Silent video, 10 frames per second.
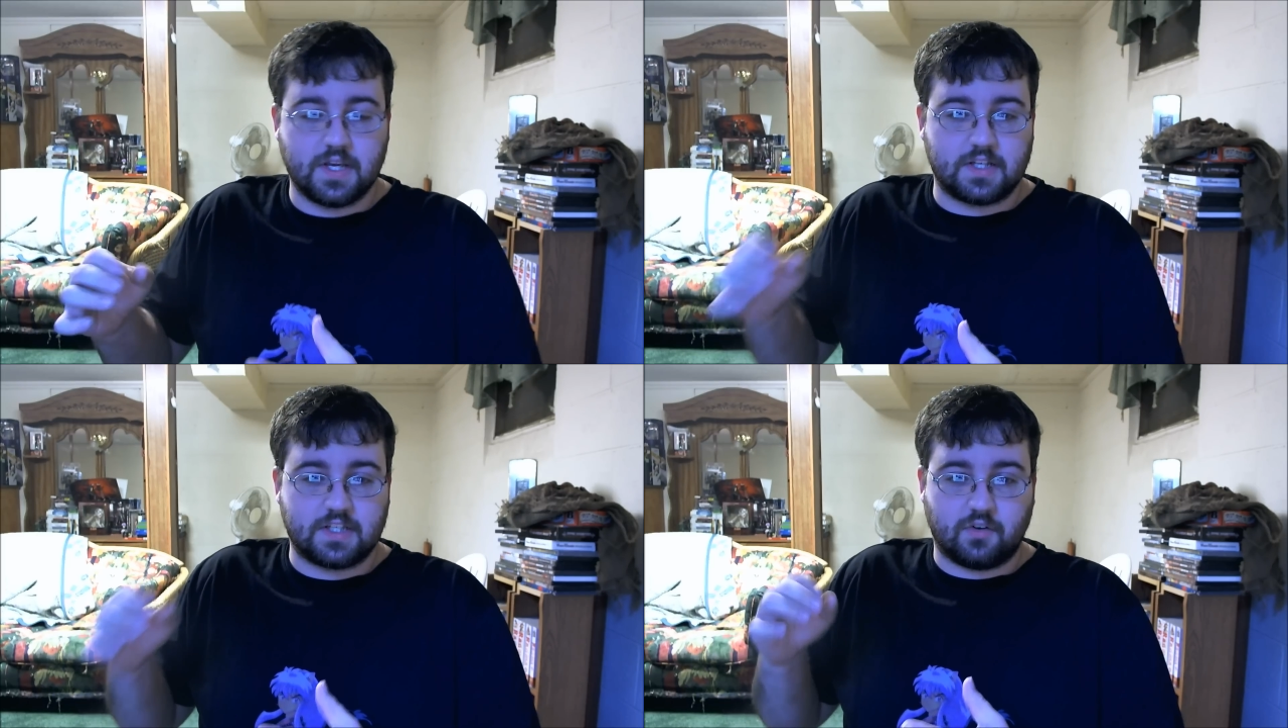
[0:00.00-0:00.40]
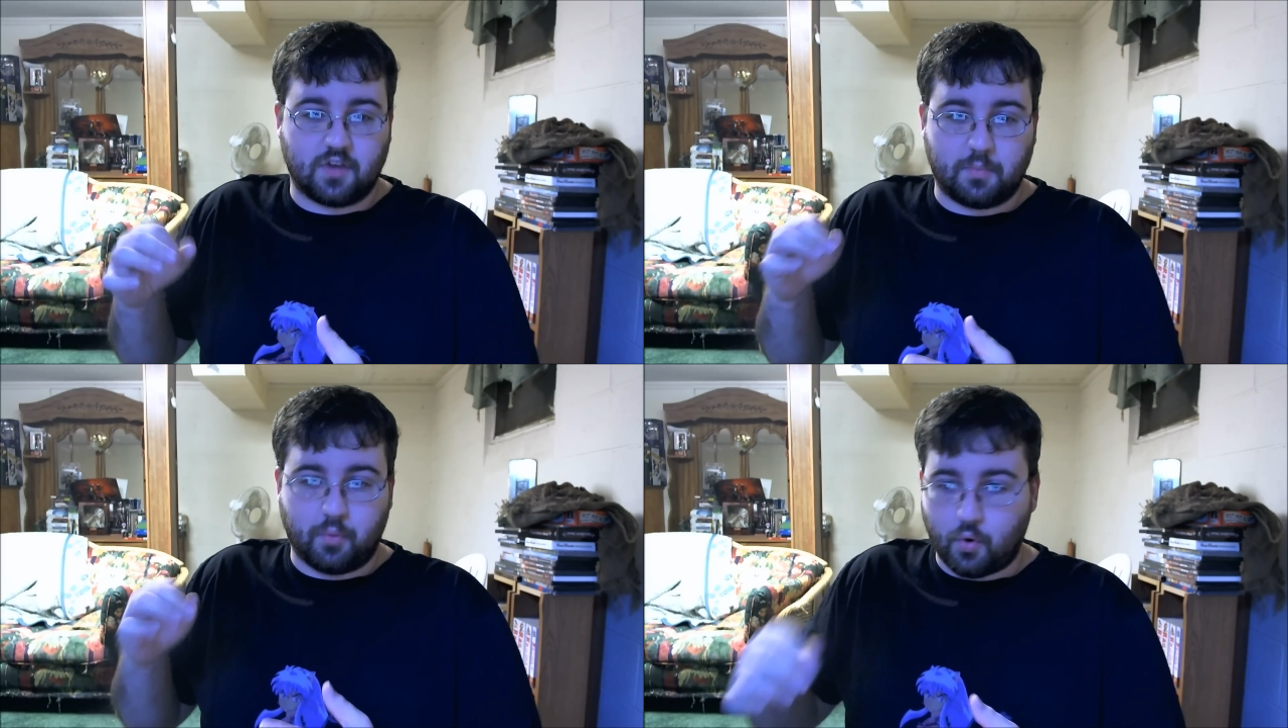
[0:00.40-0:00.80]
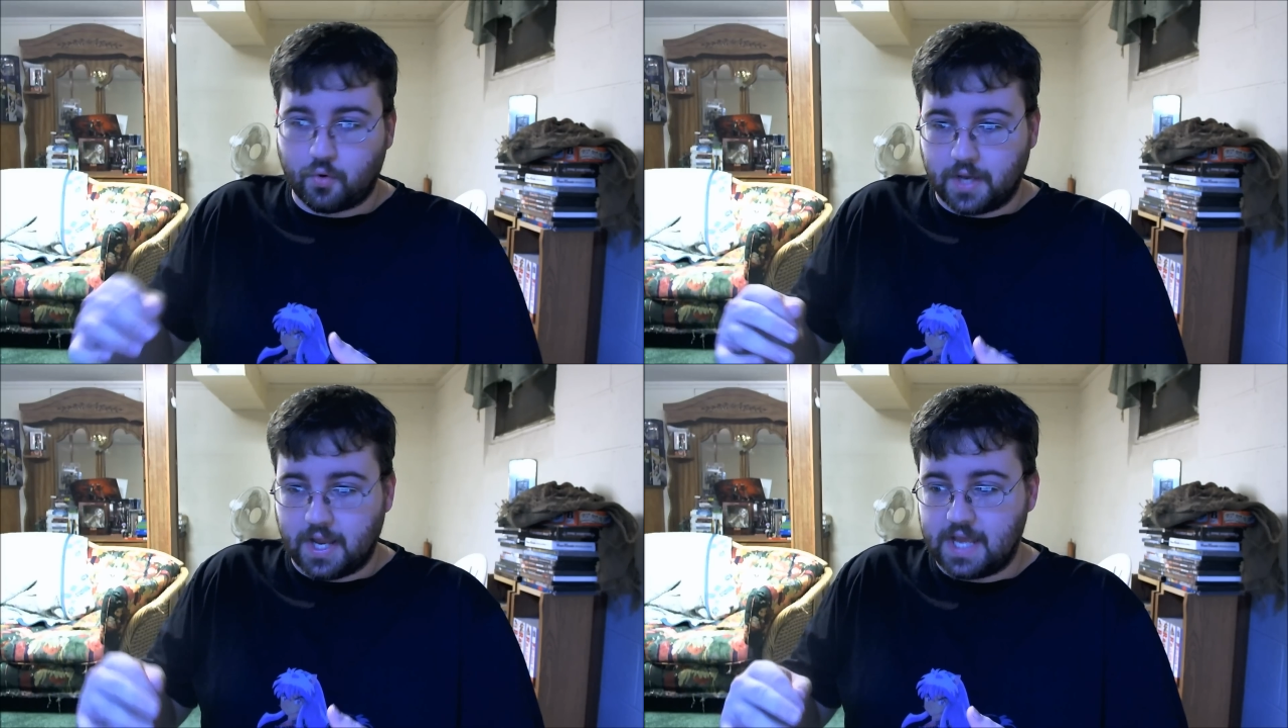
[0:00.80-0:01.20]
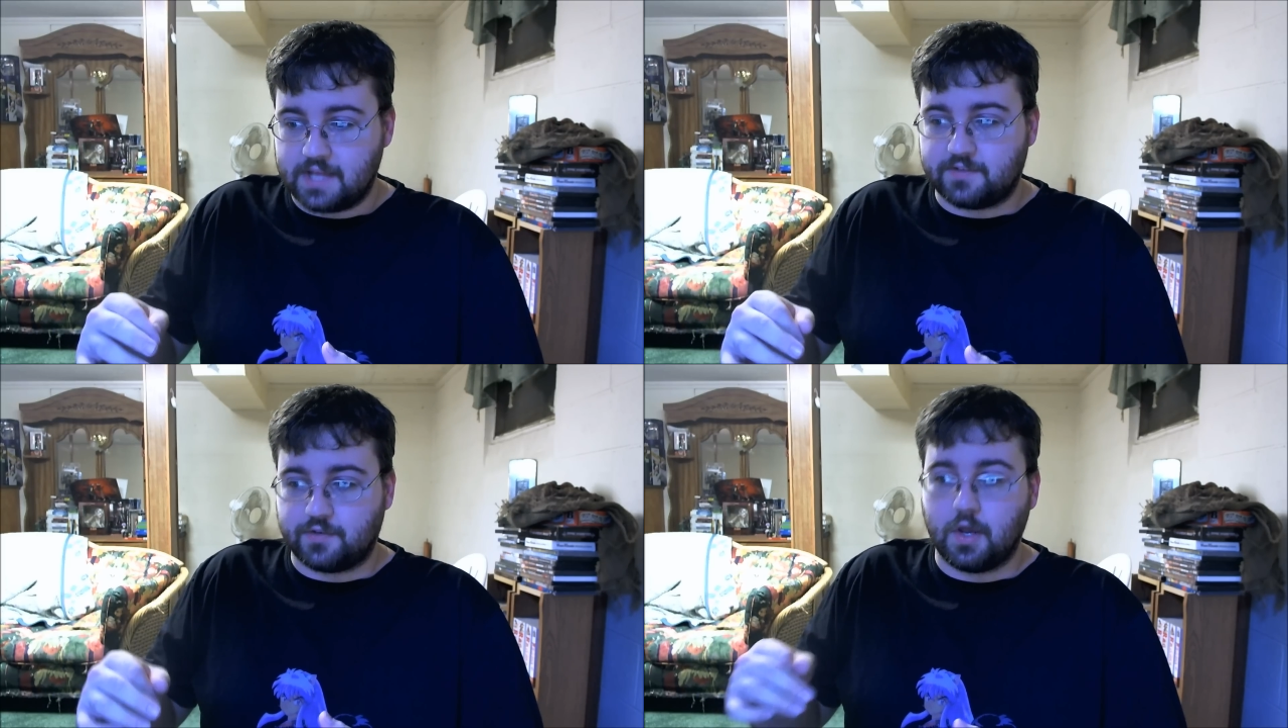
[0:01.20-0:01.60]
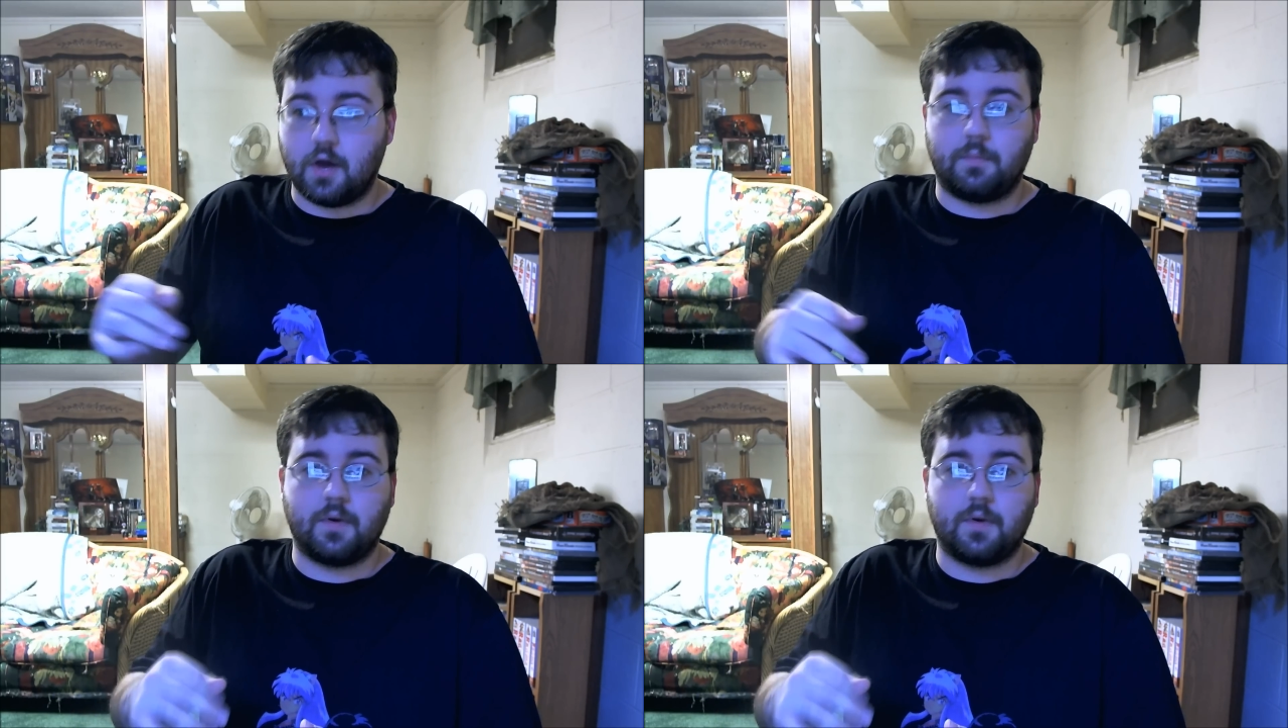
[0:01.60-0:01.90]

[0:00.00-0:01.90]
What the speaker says: She's only important as to help